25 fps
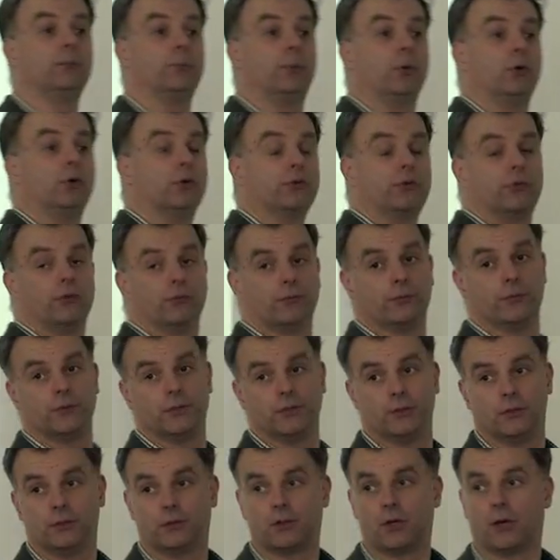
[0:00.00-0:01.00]
important for
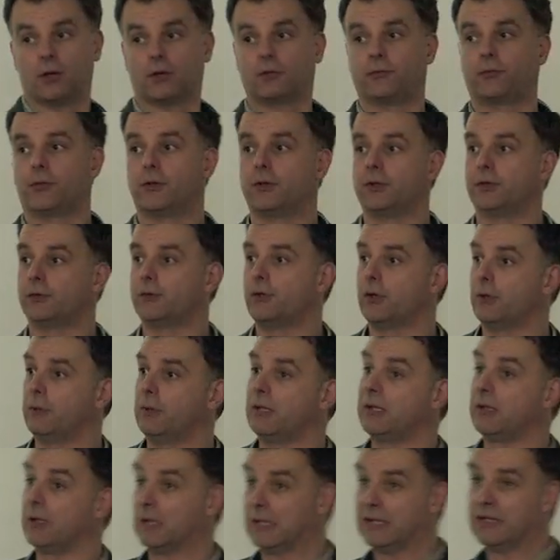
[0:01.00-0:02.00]
you guys that are
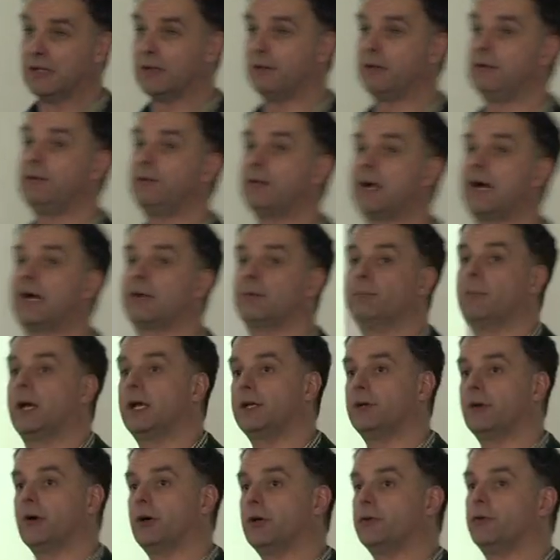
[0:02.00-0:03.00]
doing these
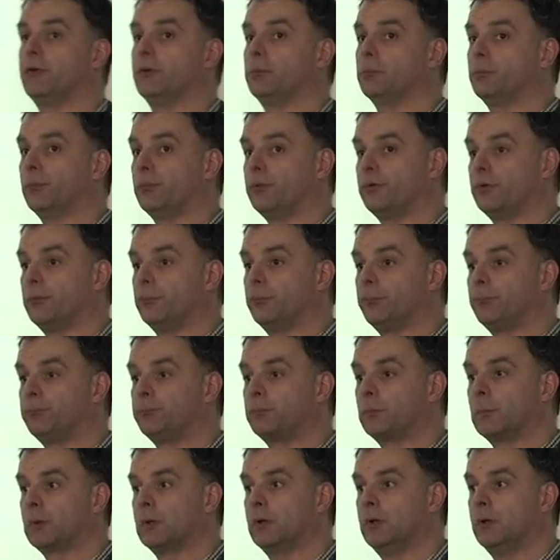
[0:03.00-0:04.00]
handmade items,
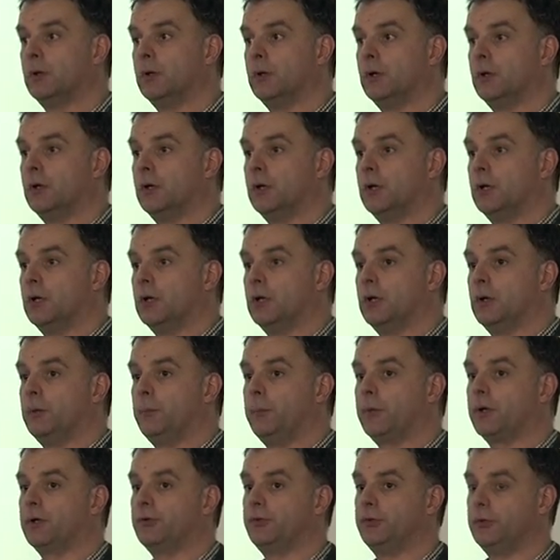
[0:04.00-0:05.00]

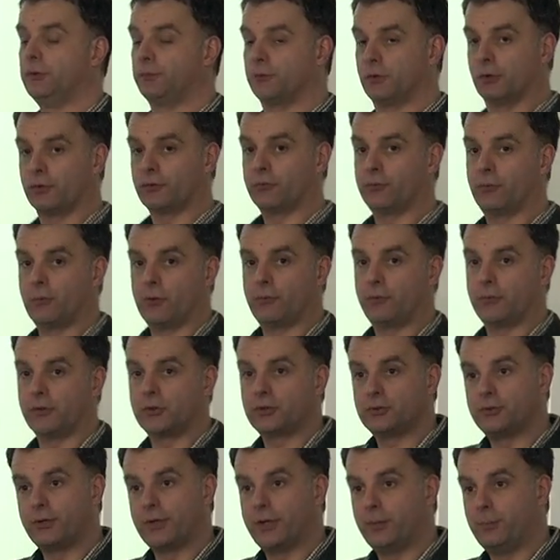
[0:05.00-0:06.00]
because you've got to offer
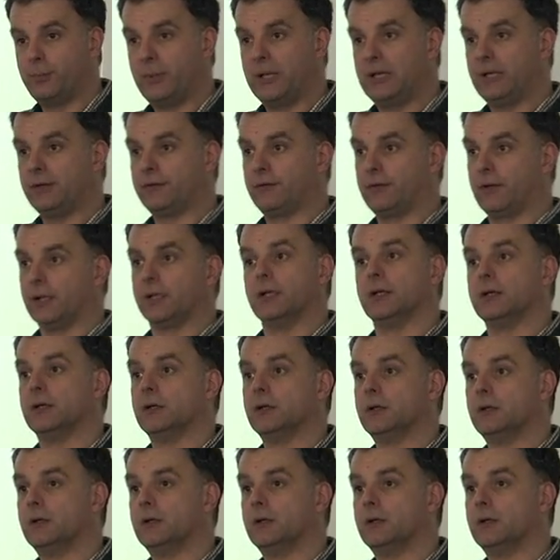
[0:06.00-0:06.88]
credibility.